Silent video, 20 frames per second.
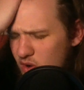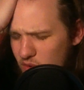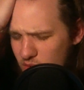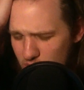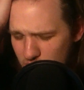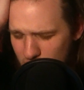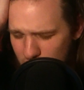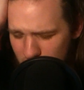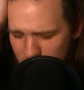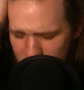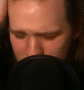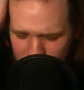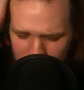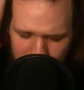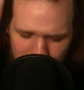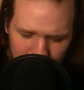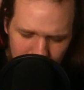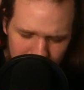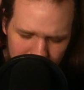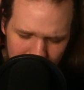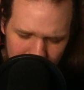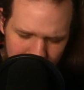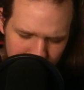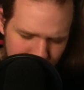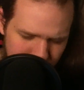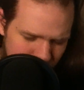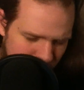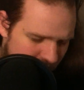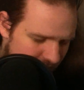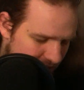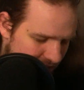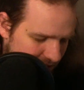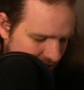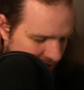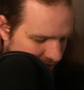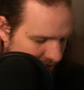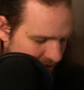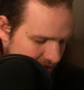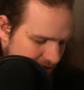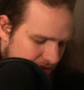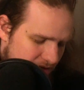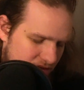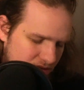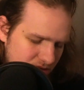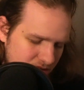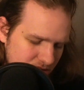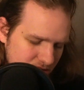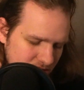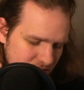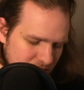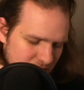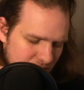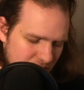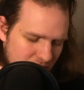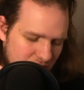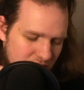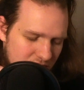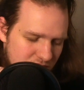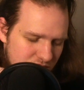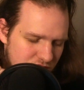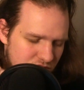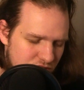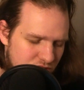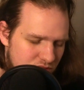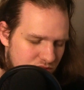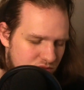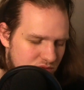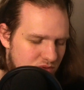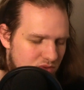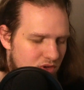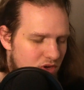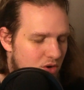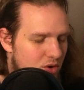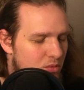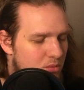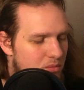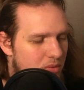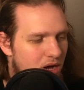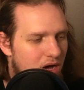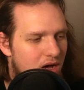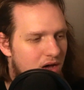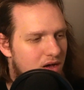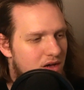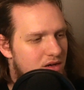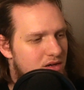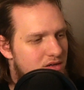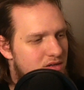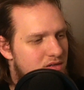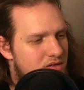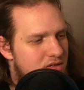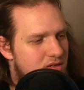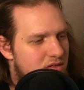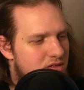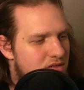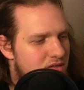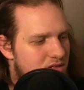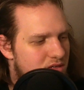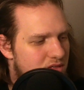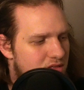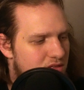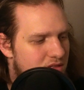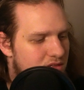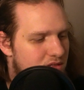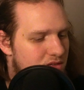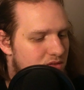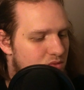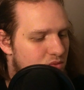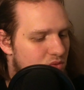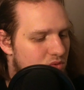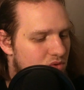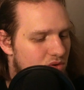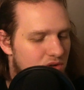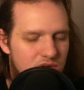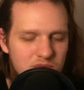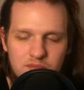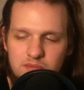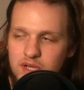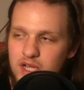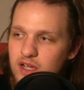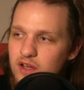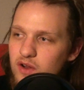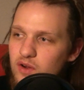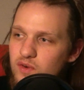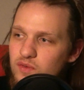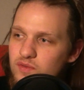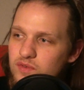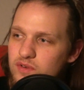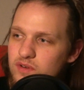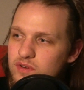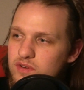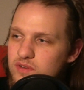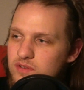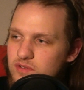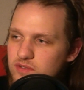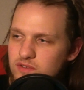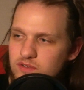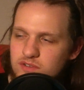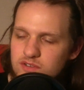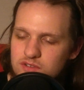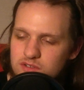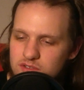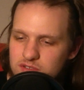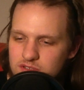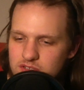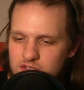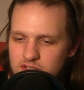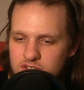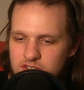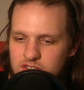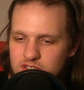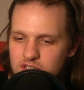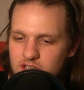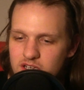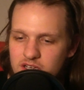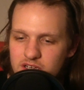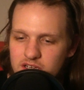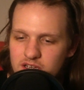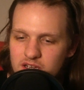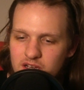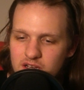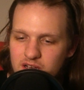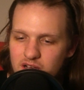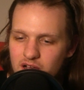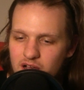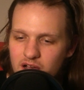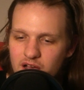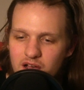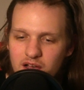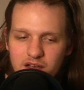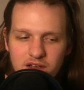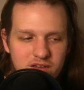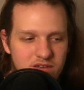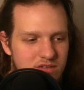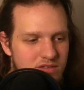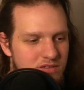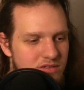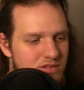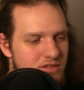run through this train and let you go by, and then run me over just to say hi.